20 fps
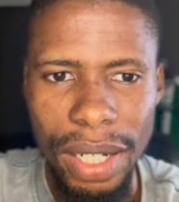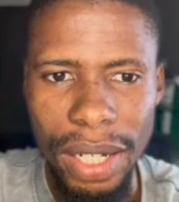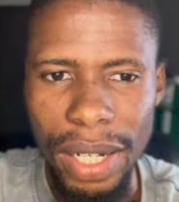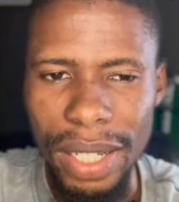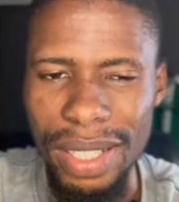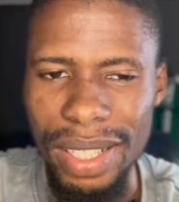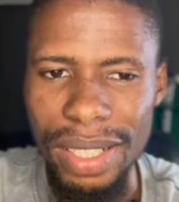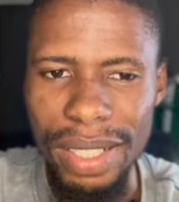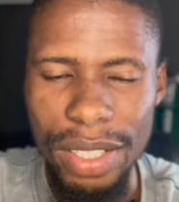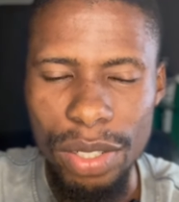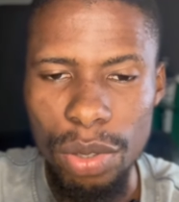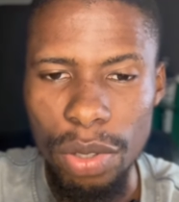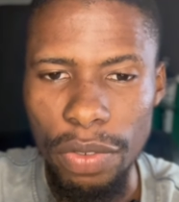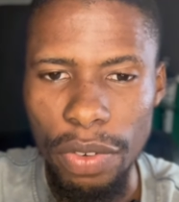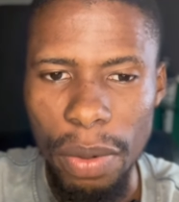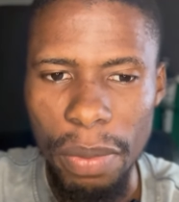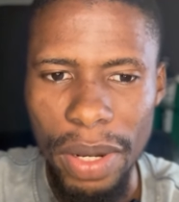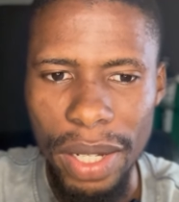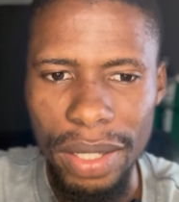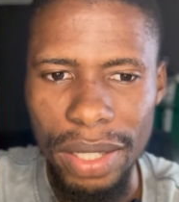I think the new
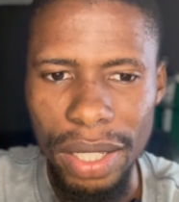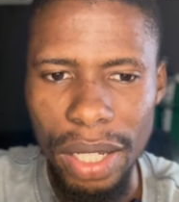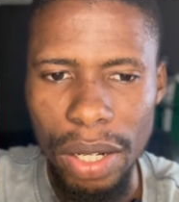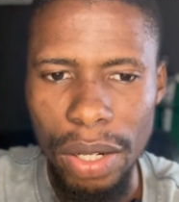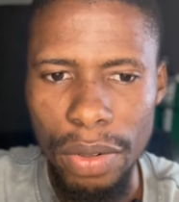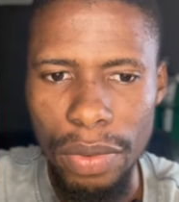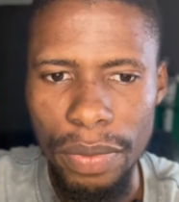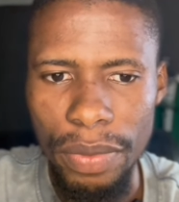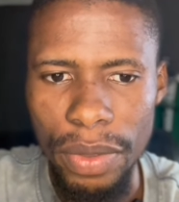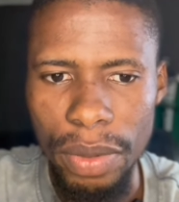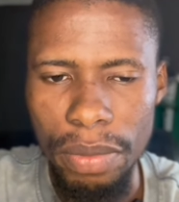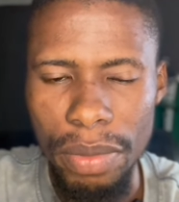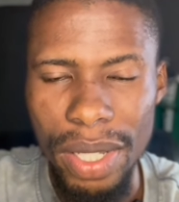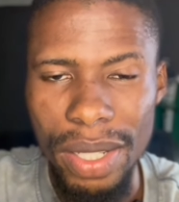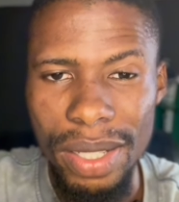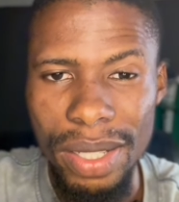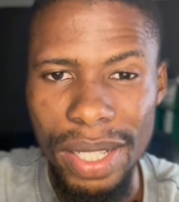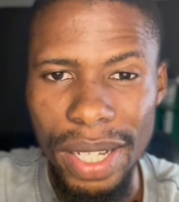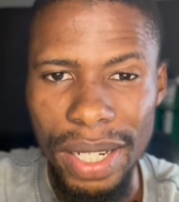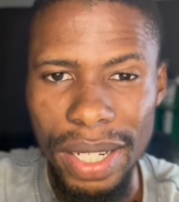format now
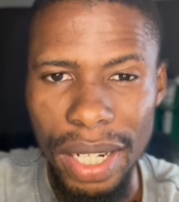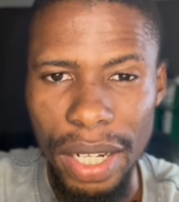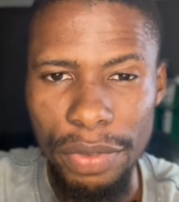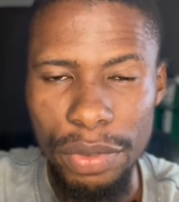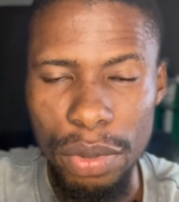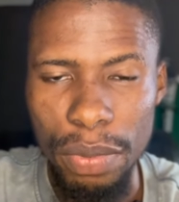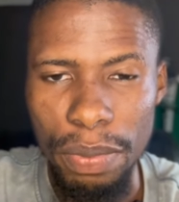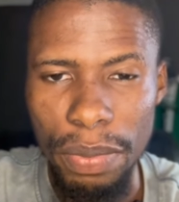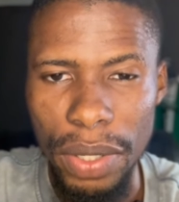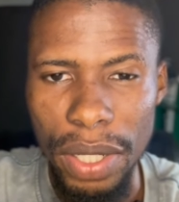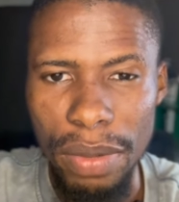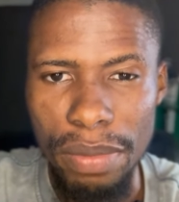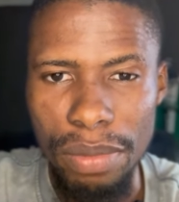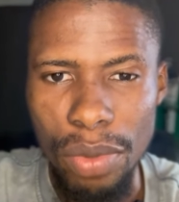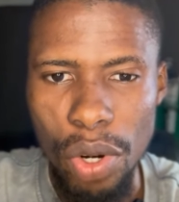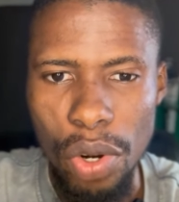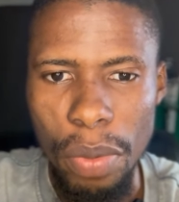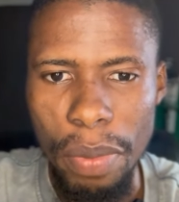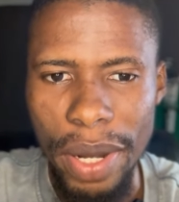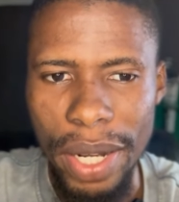means that they have to play
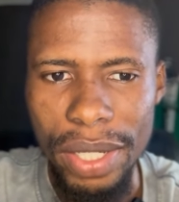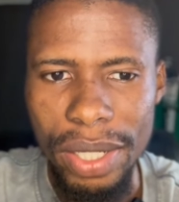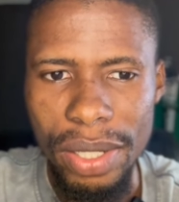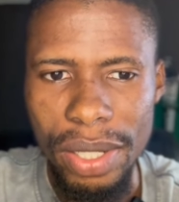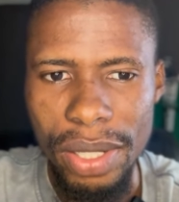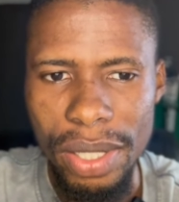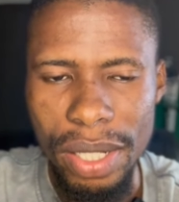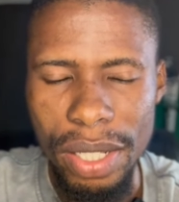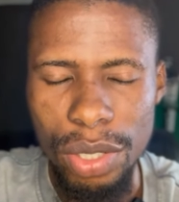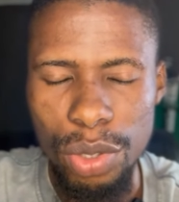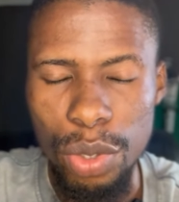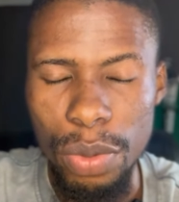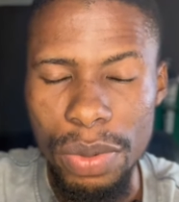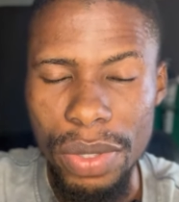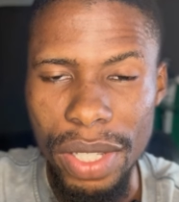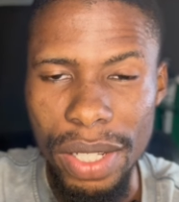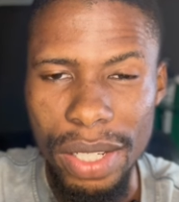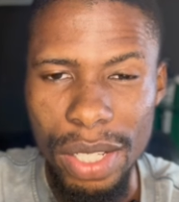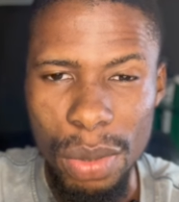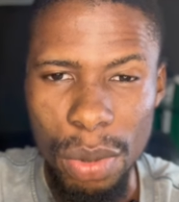more matches in the group
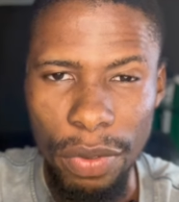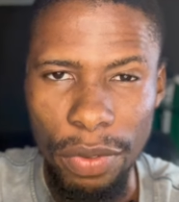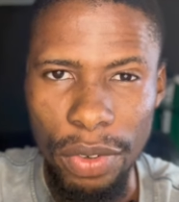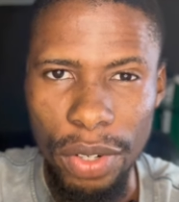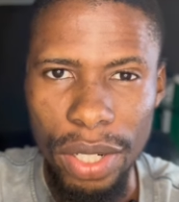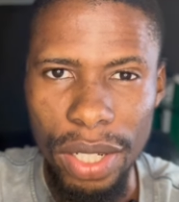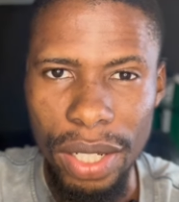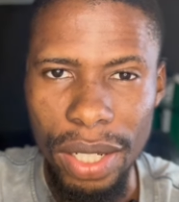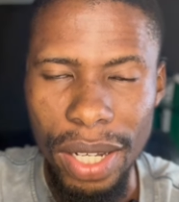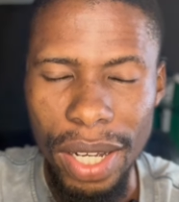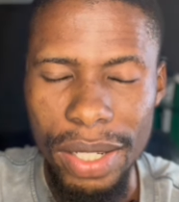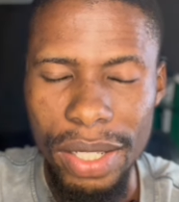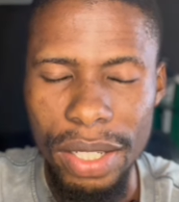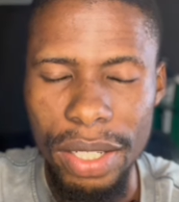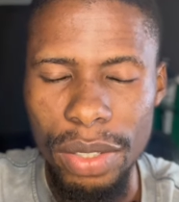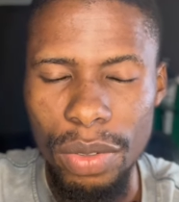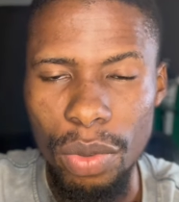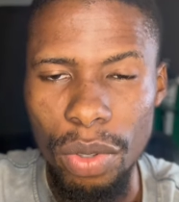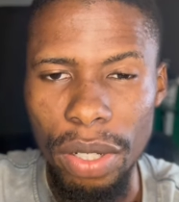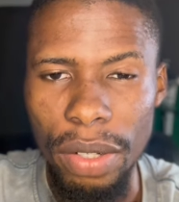stages before they
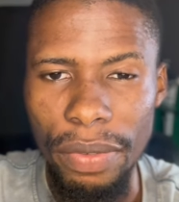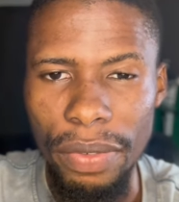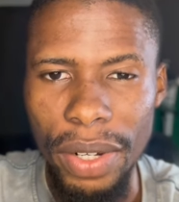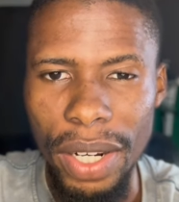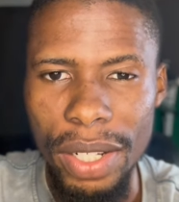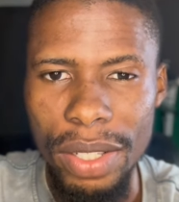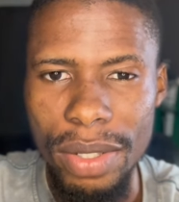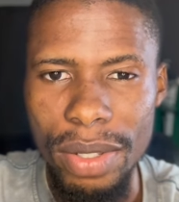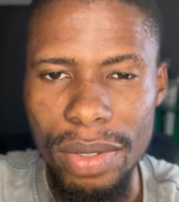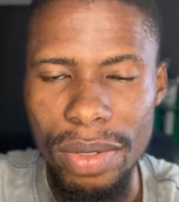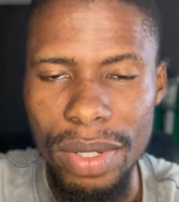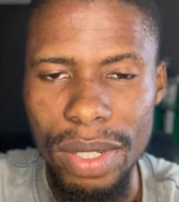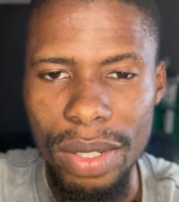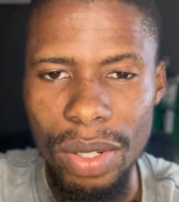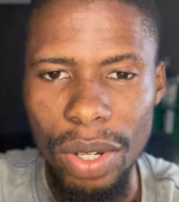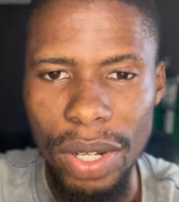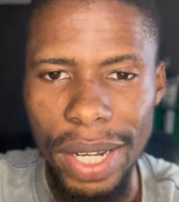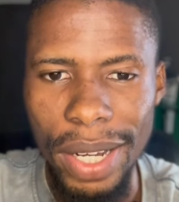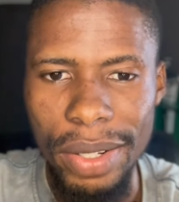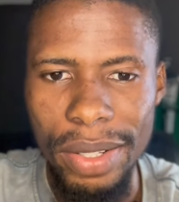actually qualify into the
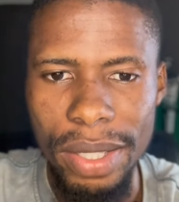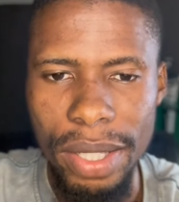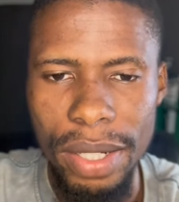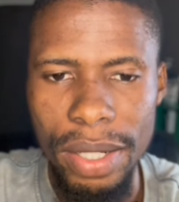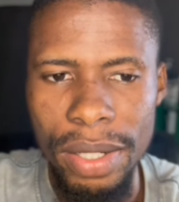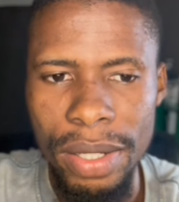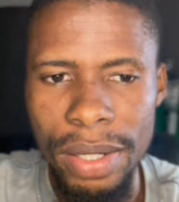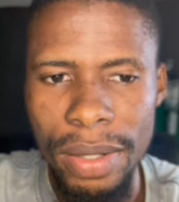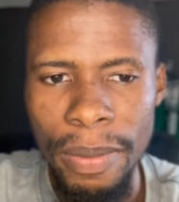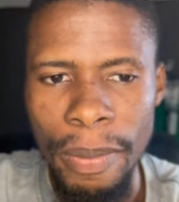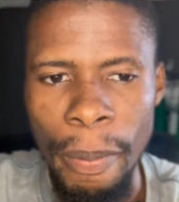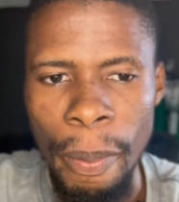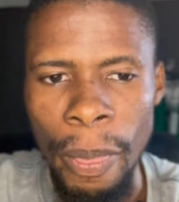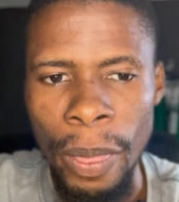knockout stages.